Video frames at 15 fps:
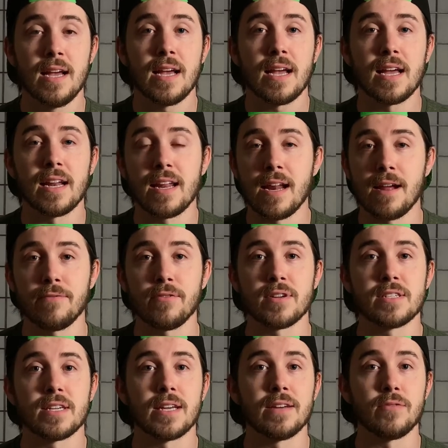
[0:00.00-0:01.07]
in an
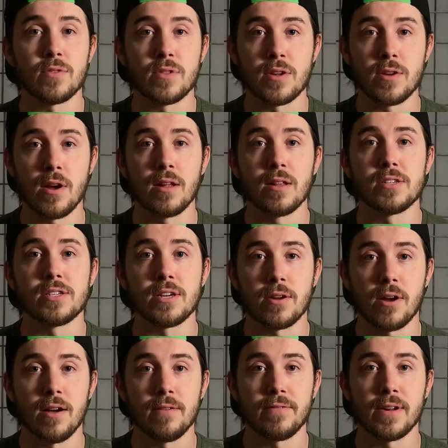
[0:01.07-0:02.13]
effort to give you the knowledge and
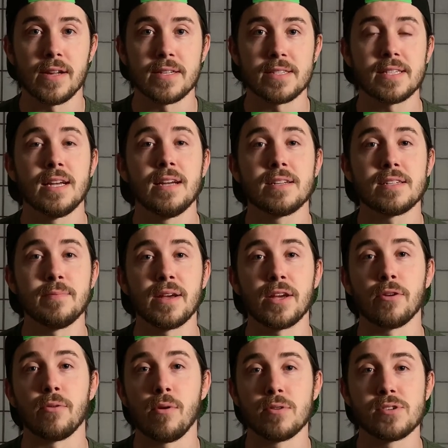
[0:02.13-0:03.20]
confidence to make
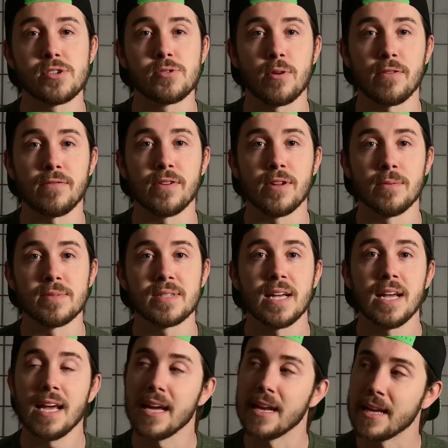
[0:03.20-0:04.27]
your own short films
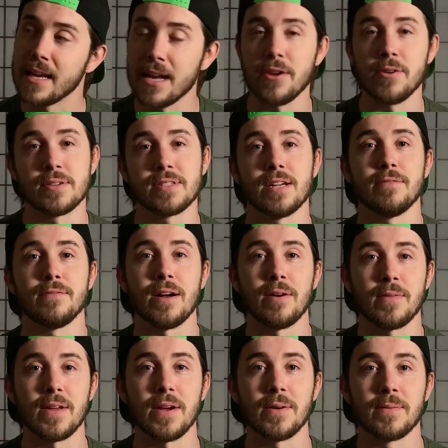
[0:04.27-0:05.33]
and get yourself
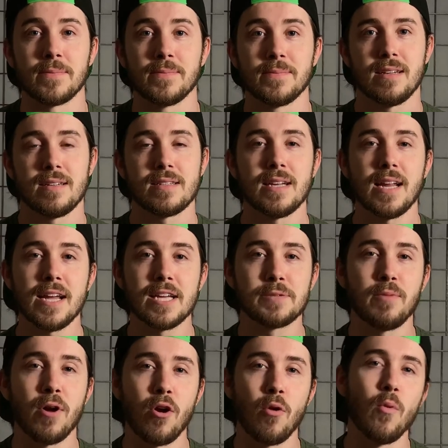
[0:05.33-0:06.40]
out there. Today is
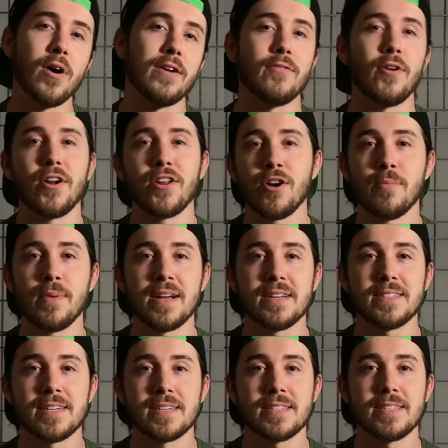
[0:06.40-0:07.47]
part 1 of Audio
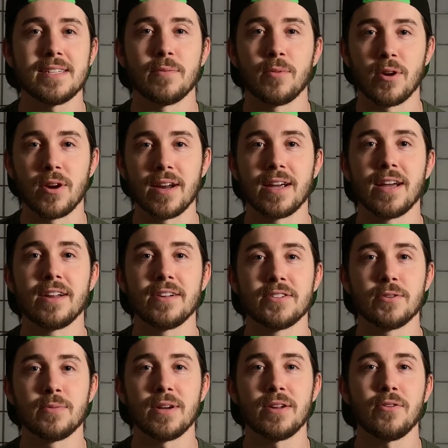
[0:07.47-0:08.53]
Basics, and we're going to get
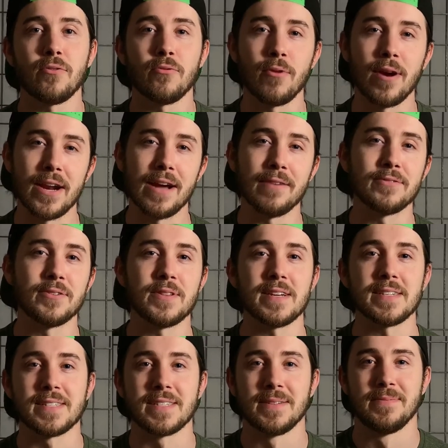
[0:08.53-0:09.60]
into it right after this.